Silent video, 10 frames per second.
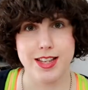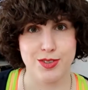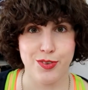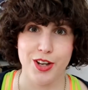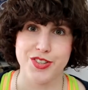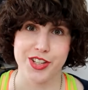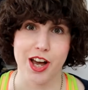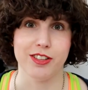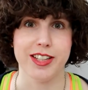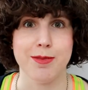This follows a
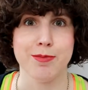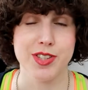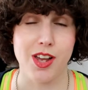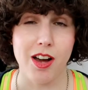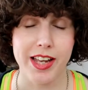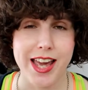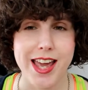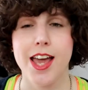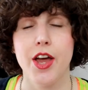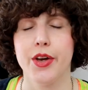girl named
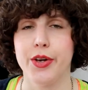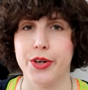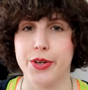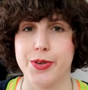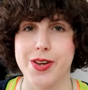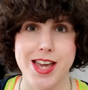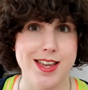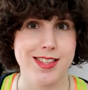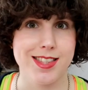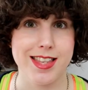Mizaki, who
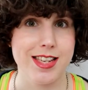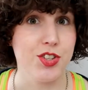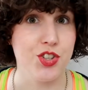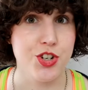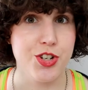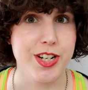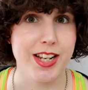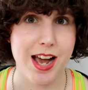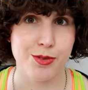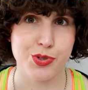is the student
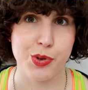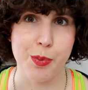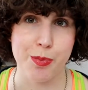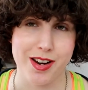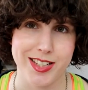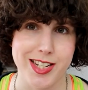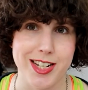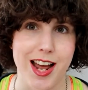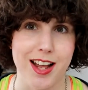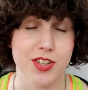council
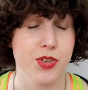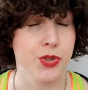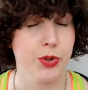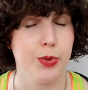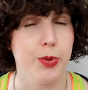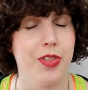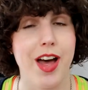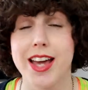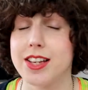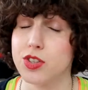president at a school
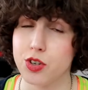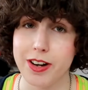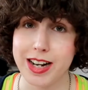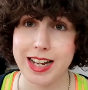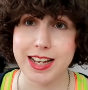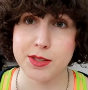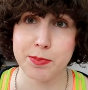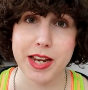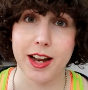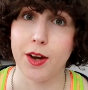that historically has
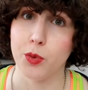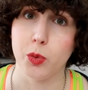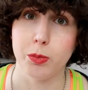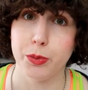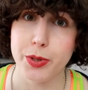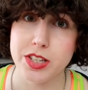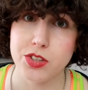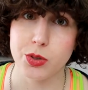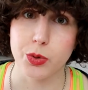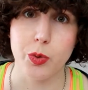been an all-boys
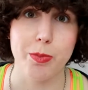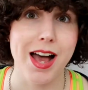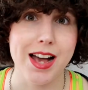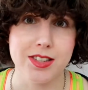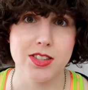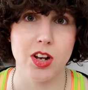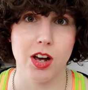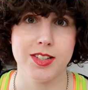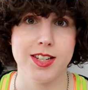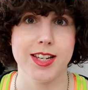school, but has
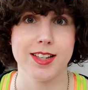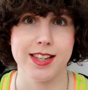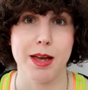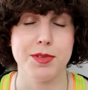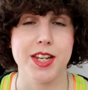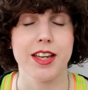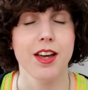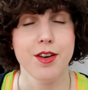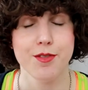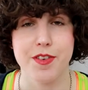started accepting
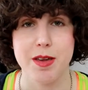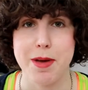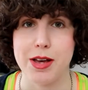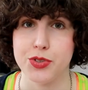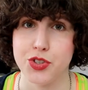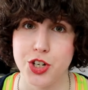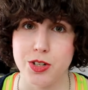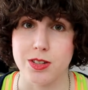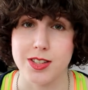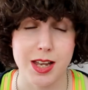female
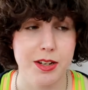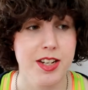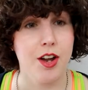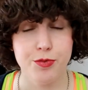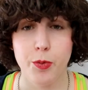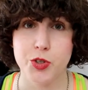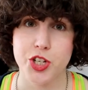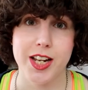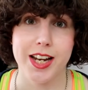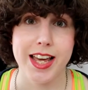students. And
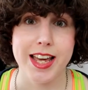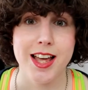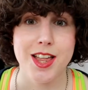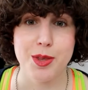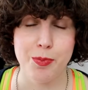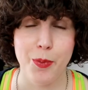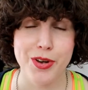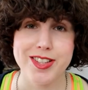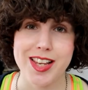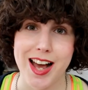unfortunately, the
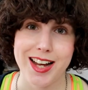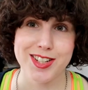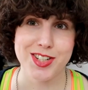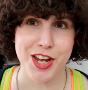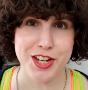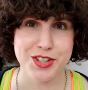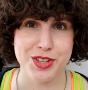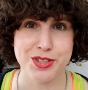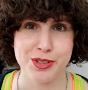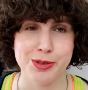boys had turned
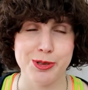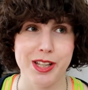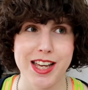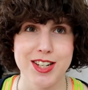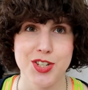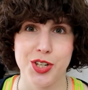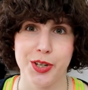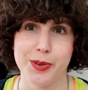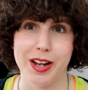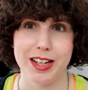the school
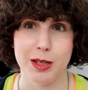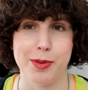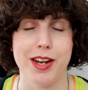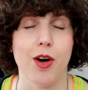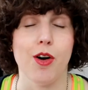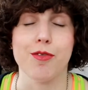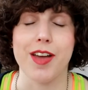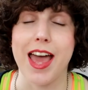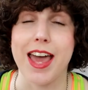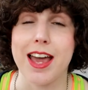into a little bit of
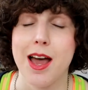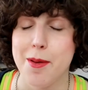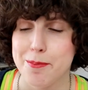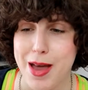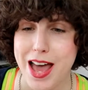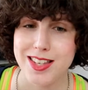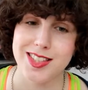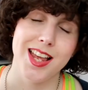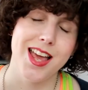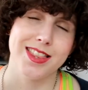a
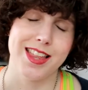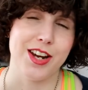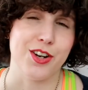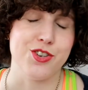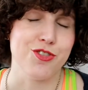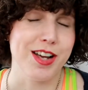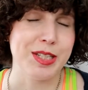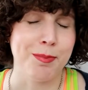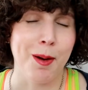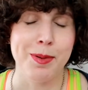mess. They don't
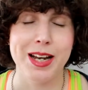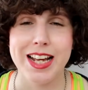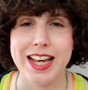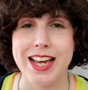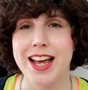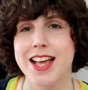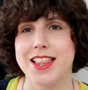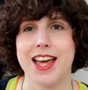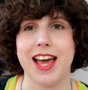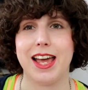dress properly,
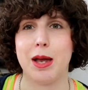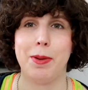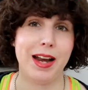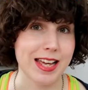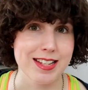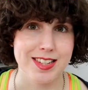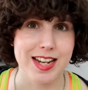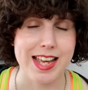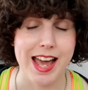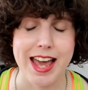they play
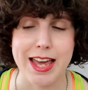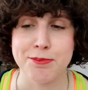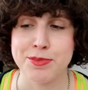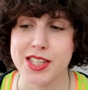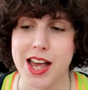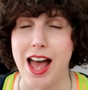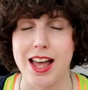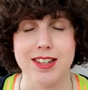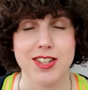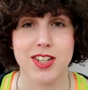silly games,
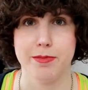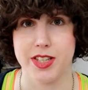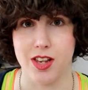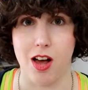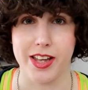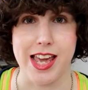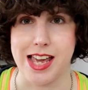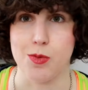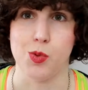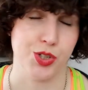and
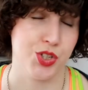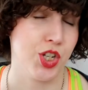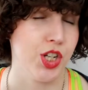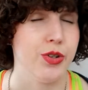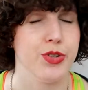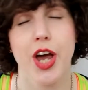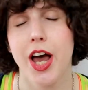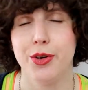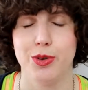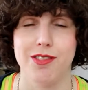Mizaki wants to
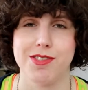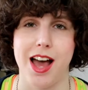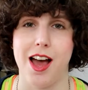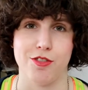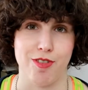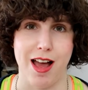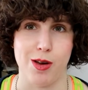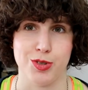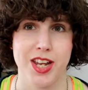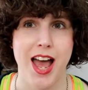turn all of that
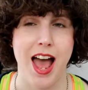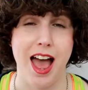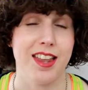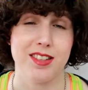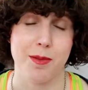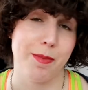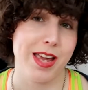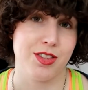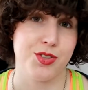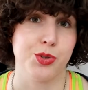around and
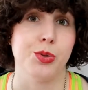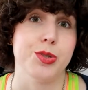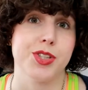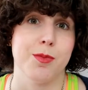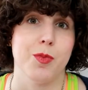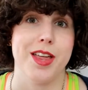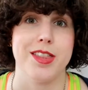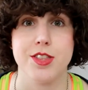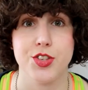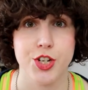make the school somewhere
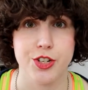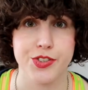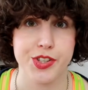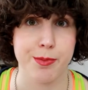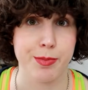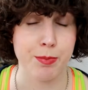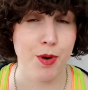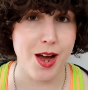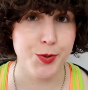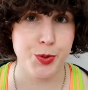that the students can be
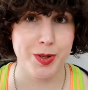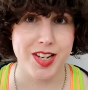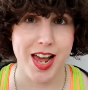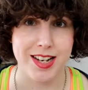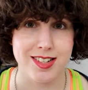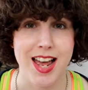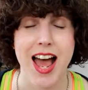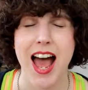proud to attend